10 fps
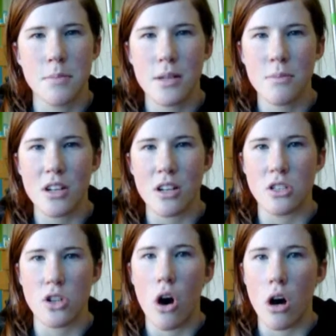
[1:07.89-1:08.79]
But then we got
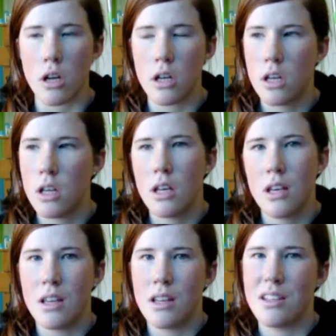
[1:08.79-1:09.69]
a dog,
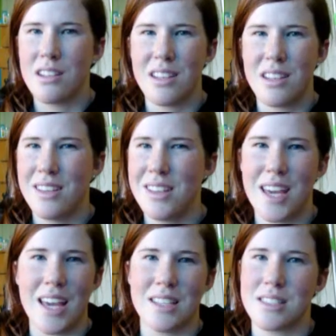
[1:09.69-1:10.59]
and
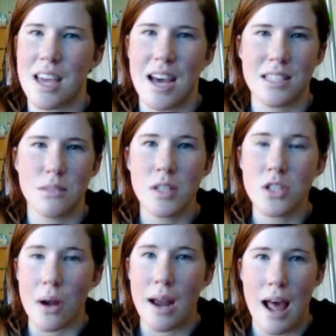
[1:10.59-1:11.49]
he hates cats. We
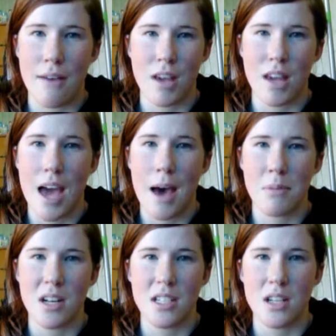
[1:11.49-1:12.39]
tried having a cat,
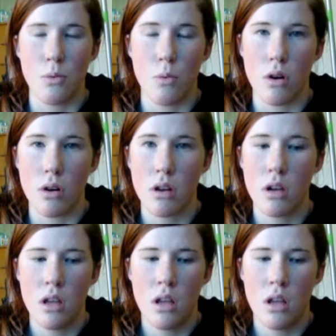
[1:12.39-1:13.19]
but it didn't work.